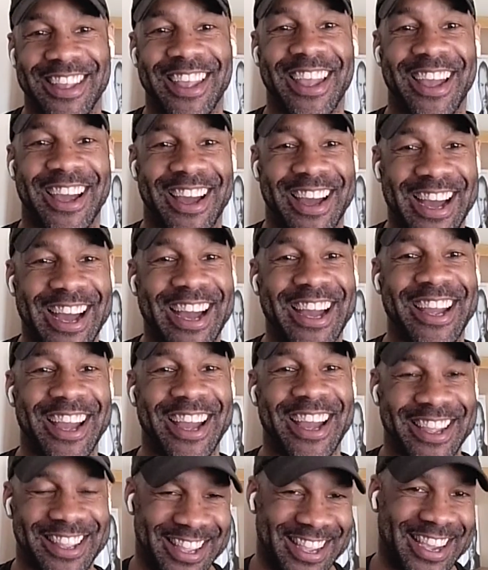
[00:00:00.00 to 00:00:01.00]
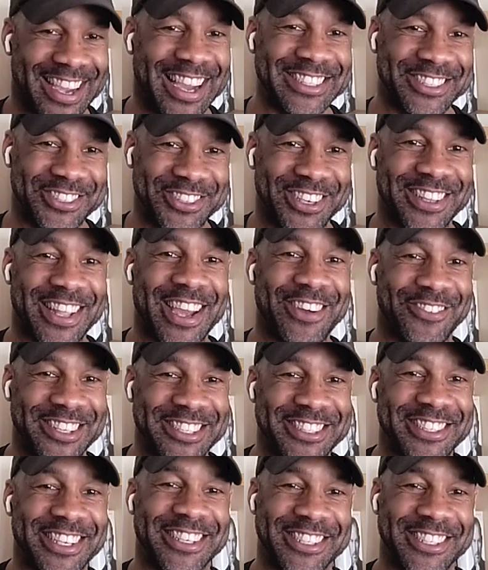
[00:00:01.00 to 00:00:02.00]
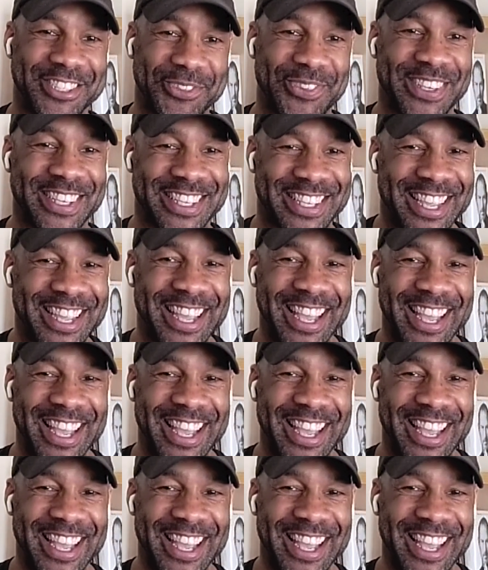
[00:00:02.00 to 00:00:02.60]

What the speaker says: Yeah, I saw that recently this week.